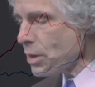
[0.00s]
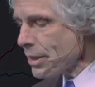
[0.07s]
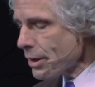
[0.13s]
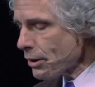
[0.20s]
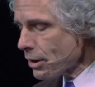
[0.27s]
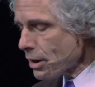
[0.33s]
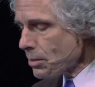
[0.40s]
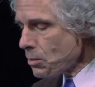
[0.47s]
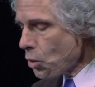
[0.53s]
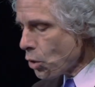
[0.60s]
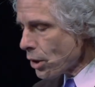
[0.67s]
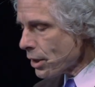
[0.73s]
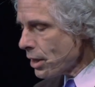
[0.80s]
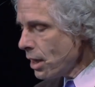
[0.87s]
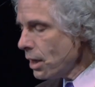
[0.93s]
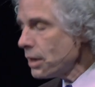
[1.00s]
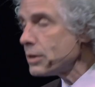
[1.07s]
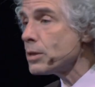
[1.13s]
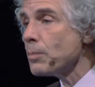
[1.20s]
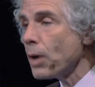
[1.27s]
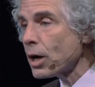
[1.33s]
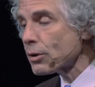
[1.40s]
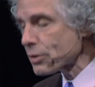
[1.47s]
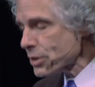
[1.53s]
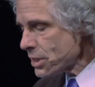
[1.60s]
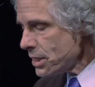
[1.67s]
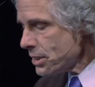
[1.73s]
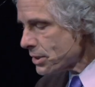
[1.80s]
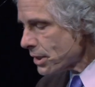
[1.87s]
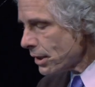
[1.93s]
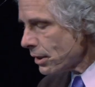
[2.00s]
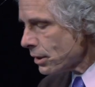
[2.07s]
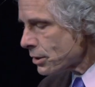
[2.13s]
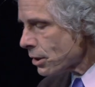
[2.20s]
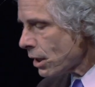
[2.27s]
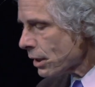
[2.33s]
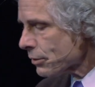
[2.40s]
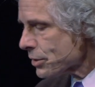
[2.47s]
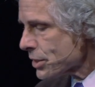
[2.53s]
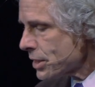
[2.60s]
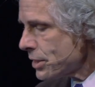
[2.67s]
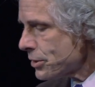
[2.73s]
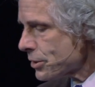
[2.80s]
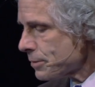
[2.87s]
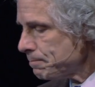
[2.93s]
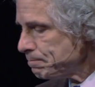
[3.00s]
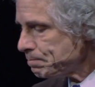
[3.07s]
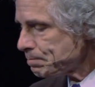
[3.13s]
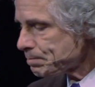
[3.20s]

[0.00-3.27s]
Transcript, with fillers: where there are more democracies than autocracies.